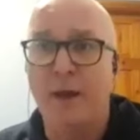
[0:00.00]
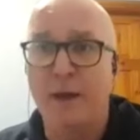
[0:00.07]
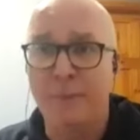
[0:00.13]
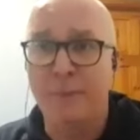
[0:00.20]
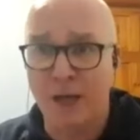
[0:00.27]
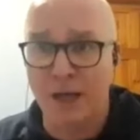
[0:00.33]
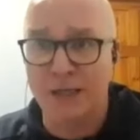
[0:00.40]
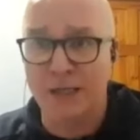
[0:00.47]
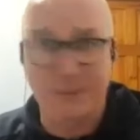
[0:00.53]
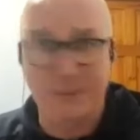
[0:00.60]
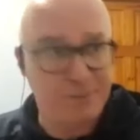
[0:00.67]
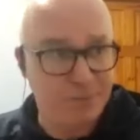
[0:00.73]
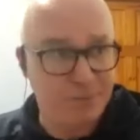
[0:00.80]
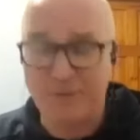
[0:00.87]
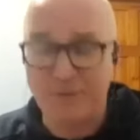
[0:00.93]
because
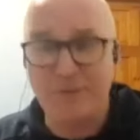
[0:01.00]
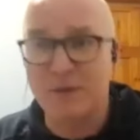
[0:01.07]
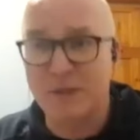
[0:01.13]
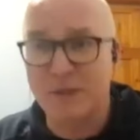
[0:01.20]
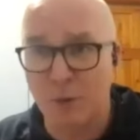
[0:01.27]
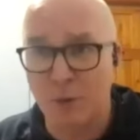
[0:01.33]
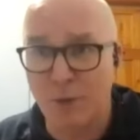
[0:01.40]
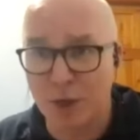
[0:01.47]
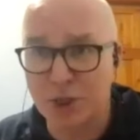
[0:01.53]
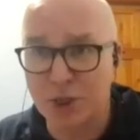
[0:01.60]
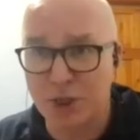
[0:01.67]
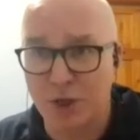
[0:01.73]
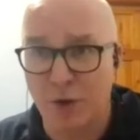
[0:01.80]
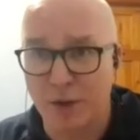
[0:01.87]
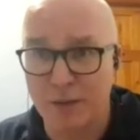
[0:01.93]
yeah. they've given so much to
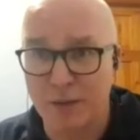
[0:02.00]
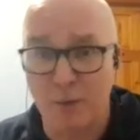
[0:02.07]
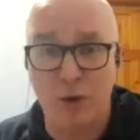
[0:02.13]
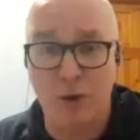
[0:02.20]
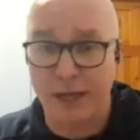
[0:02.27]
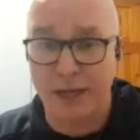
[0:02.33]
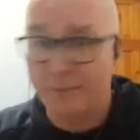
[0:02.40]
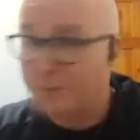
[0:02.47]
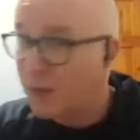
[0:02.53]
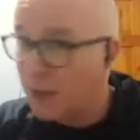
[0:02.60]
Galway Camogie.